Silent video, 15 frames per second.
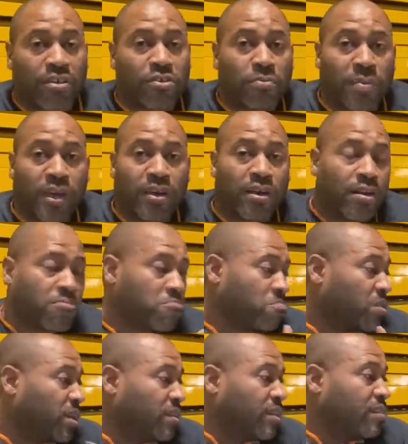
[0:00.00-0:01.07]
speaker,
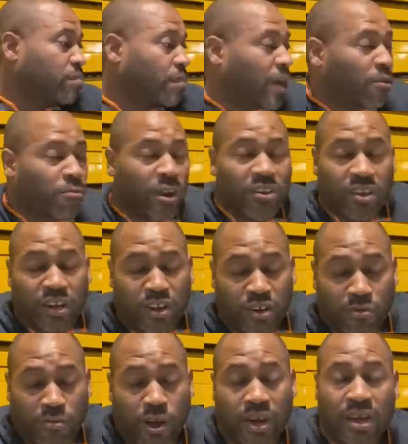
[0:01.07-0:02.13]
then it doesn't matter which lid you
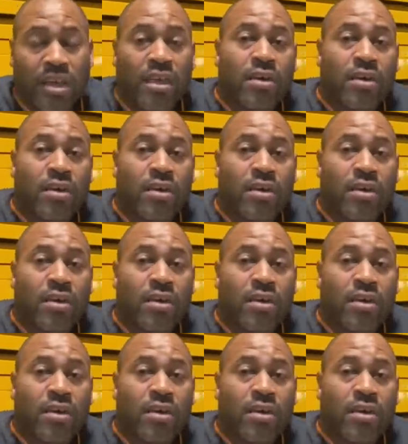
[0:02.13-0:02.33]
run,